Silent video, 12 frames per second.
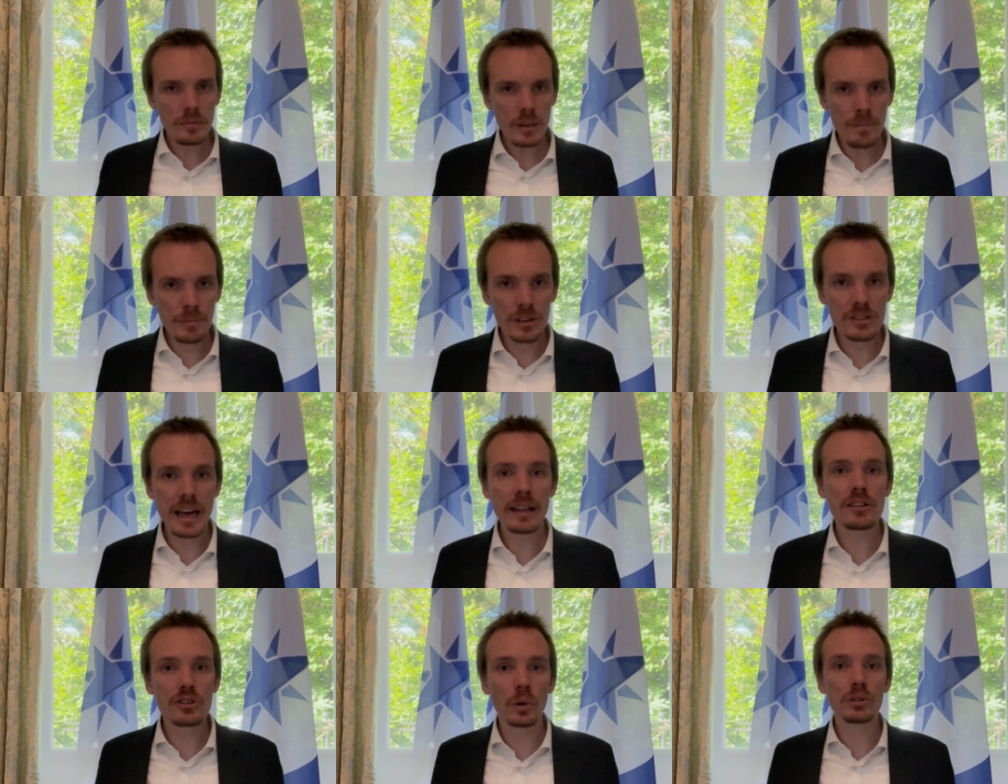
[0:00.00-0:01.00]
Because that
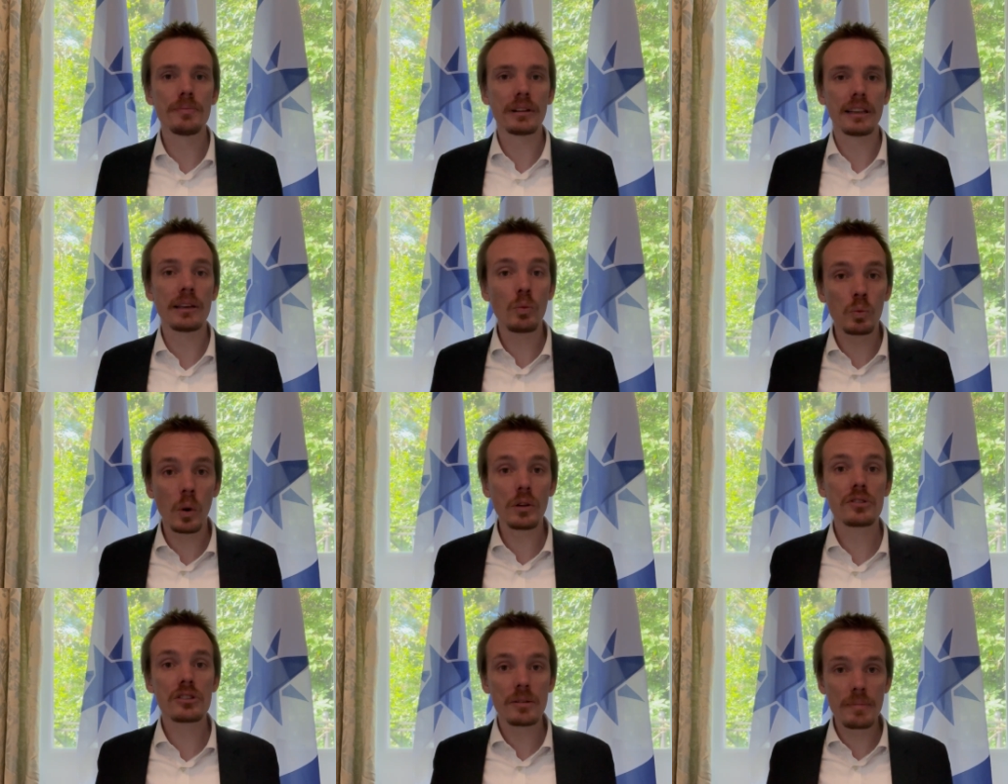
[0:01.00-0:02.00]
is ultimately what
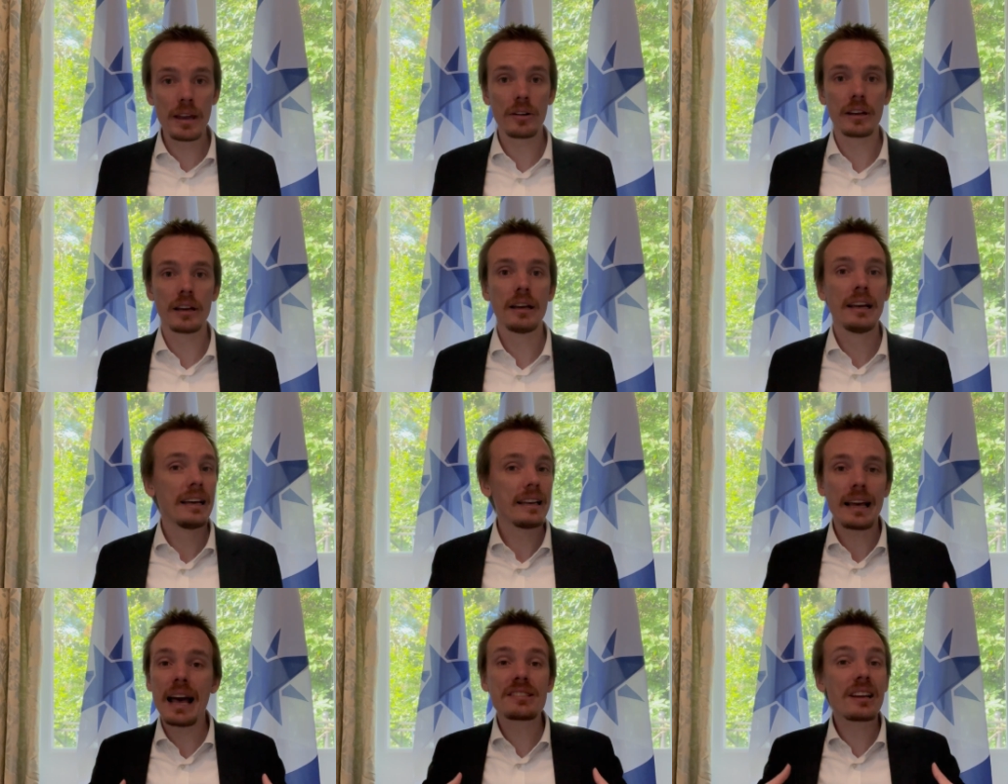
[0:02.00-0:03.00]
Stomaria
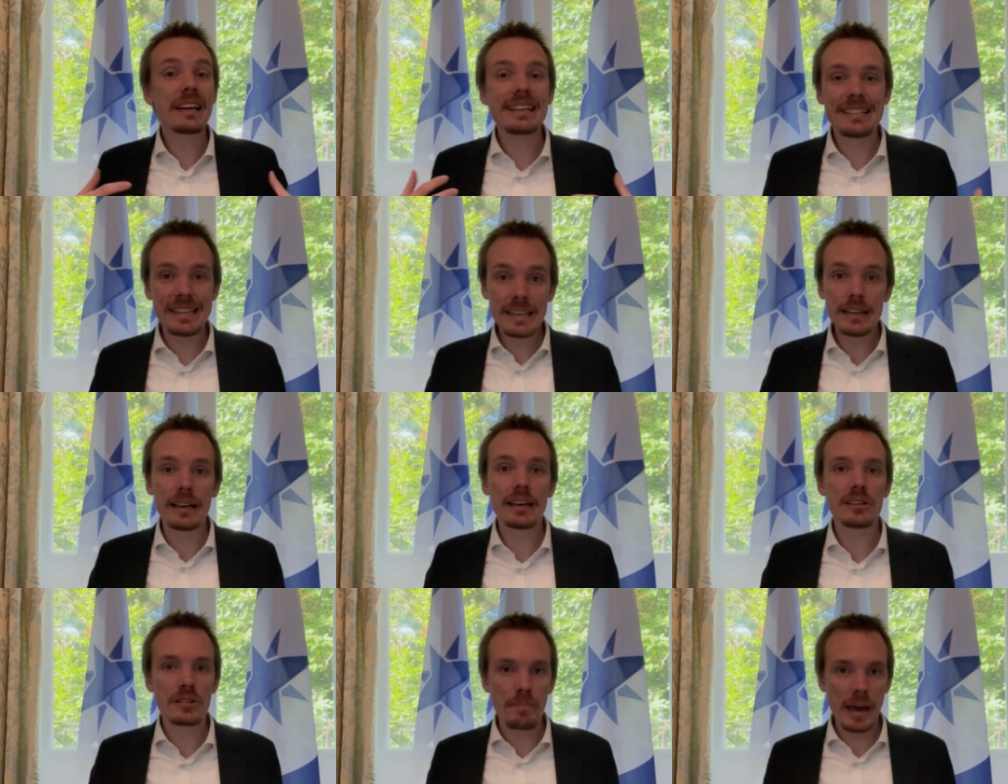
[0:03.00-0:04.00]
as an idea is
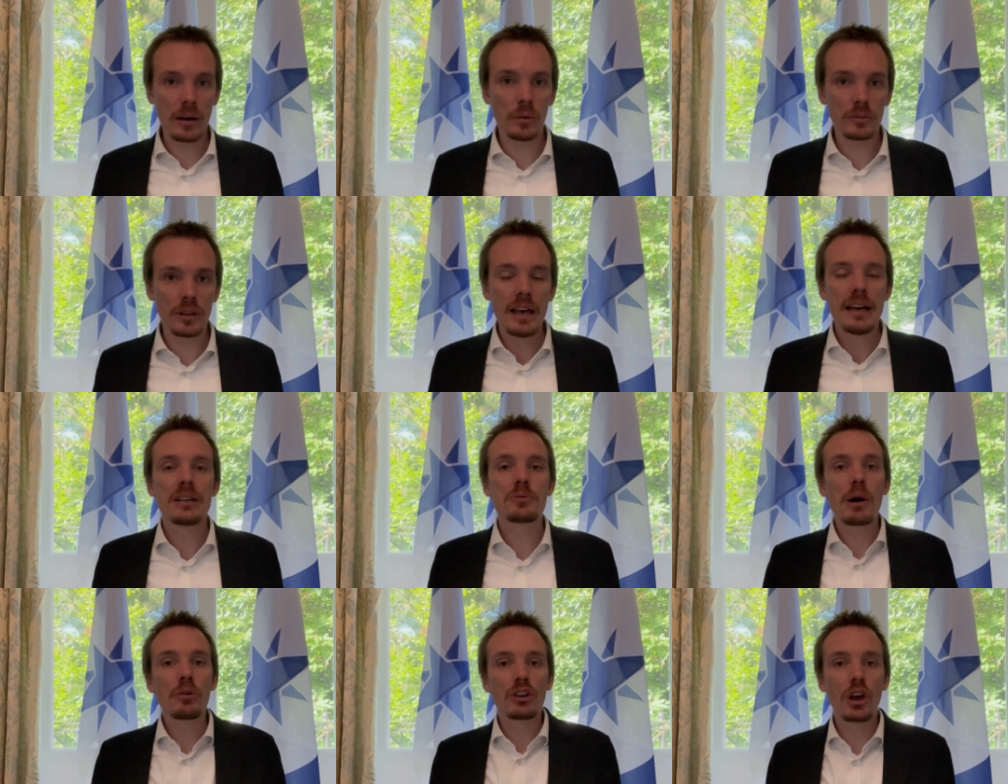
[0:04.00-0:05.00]
about. It's
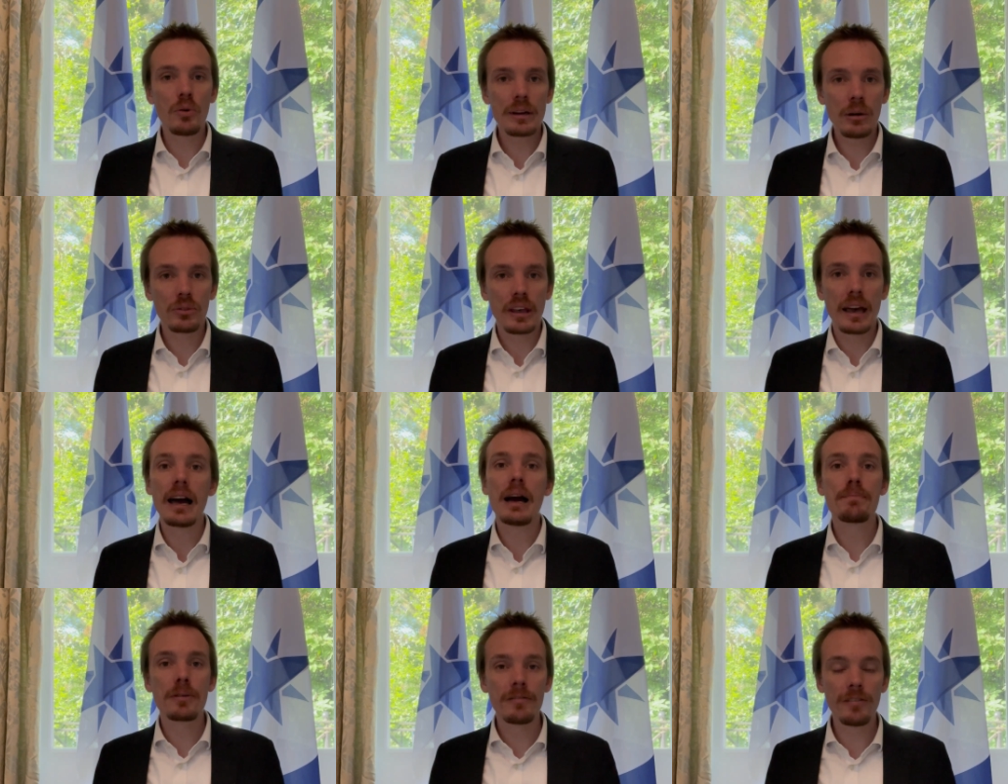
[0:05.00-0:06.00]
about going out there and
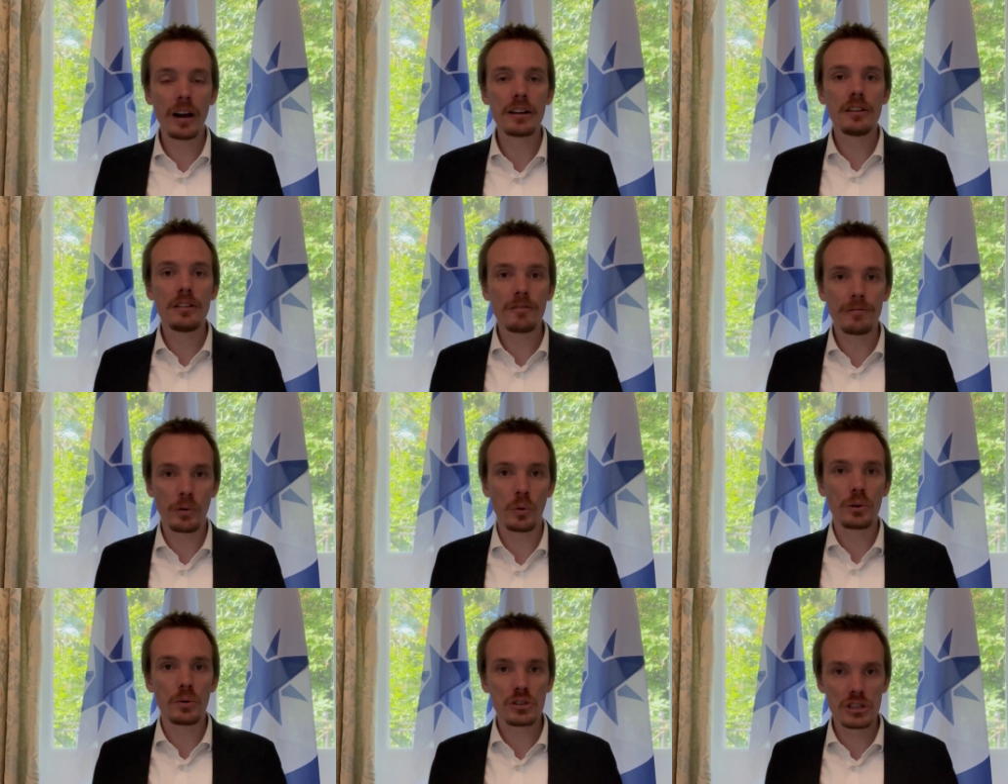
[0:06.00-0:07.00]
providing for
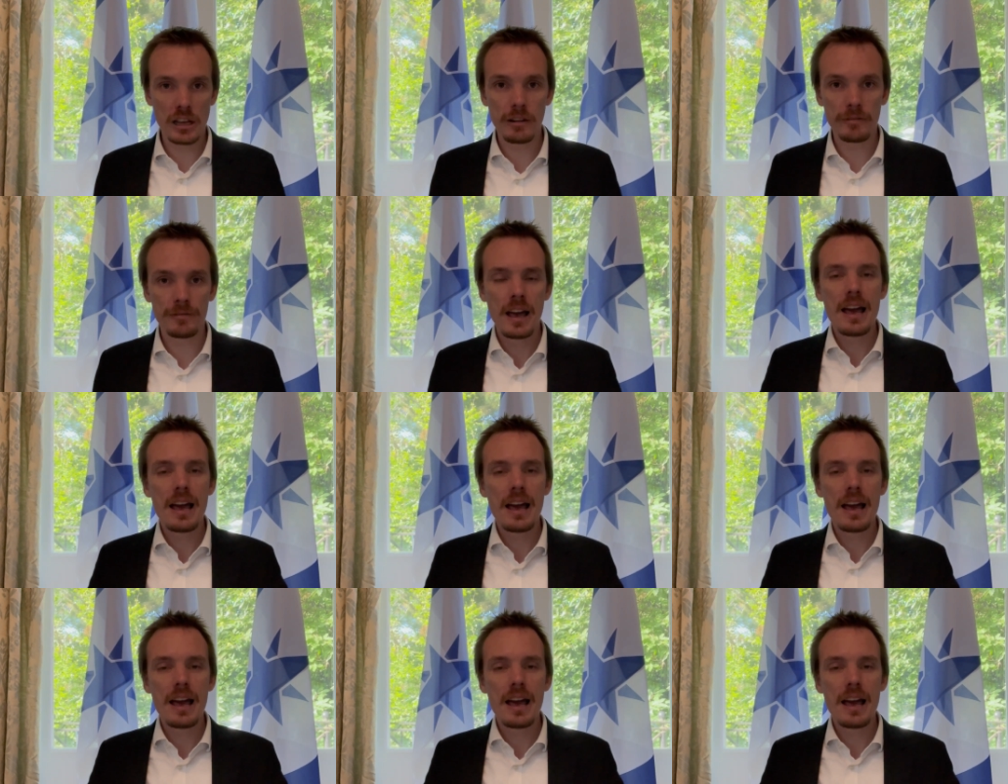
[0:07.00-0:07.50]
yourself.